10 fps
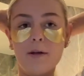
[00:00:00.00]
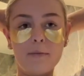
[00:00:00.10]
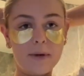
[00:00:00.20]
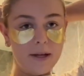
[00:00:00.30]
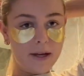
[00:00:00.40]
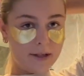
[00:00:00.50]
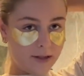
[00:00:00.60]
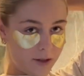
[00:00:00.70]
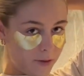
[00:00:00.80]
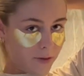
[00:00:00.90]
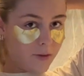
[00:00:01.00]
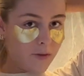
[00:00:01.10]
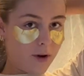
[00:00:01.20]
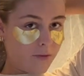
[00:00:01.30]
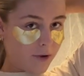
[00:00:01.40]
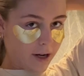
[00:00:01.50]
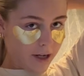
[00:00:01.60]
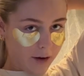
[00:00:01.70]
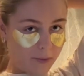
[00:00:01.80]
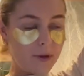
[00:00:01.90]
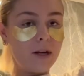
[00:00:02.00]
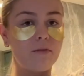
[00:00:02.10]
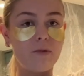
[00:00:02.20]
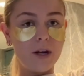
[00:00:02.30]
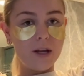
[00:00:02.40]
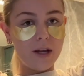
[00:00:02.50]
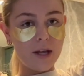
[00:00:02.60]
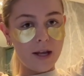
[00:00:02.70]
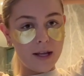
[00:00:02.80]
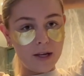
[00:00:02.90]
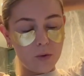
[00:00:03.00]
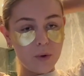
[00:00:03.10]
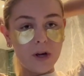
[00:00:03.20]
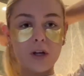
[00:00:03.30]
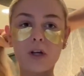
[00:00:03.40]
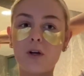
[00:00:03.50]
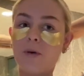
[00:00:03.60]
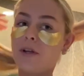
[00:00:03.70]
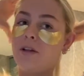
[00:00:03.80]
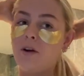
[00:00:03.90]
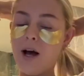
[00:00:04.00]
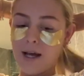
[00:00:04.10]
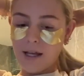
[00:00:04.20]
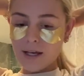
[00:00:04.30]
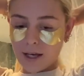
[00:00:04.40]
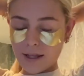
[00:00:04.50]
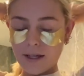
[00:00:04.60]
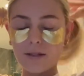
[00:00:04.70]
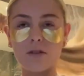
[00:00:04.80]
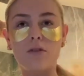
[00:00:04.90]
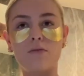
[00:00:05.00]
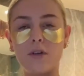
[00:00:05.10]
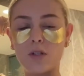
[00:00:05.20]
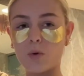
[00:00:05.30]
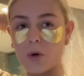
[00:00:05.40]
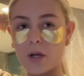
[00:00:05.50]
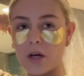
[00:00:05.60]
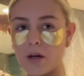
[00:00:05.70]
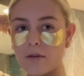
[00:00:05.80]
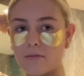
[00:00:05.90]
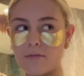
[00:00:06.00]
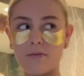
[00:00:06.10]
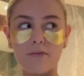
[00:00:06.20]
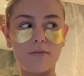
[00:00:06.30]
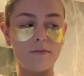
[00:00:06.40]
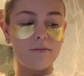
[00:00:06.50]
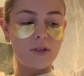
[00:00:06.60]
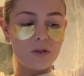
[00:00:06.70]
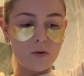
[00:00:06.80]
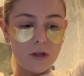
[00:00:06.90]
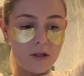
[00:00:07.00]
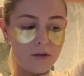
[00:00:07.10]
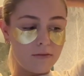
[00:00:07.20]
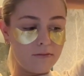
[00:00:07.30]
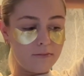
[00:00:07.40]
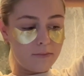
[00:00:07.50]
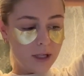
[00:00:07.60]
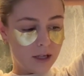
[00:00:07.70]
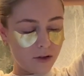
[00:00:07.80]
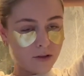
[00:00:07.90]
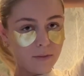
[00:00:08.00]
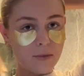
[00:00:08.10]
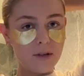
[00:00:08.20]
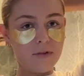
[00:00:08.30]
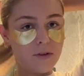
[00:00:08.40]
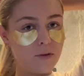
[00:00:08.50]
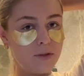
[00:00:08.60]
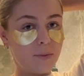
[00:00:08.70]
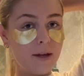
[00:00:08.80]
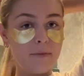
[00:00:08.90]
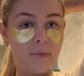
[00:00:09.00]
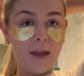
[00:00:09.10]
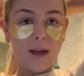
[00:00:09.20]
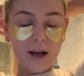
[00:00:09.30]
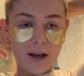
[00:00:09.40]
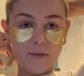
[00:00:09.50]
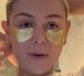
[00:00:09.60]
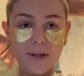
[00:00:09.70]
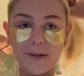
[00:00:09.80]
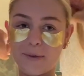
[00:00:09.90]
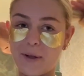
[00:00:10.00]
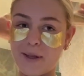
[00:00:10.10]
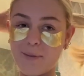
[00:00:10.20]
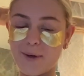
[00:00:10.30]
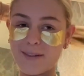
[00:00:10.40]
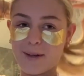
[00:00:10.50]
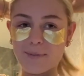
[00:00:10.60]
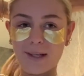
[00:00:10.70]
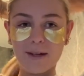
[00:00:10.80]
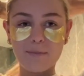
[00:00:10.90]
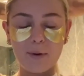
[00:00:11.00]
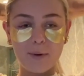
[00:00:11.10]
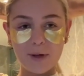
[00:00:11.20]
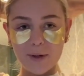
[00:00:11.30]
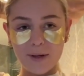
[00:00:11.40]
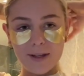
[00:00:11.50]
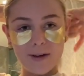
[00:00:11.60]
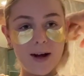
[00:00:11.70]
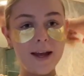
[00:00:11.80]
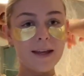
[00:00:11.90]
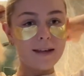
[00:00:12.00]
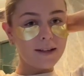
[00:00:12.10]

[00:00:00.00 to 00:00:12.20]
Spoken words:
But yeah, so right now I'm getting ready, and we are gonna go on a little hike. I think it's called Victoria Peak or something. Victoria's Bay, I have no idea. I'll keep you guys updated, but we're gonna go on a little hike.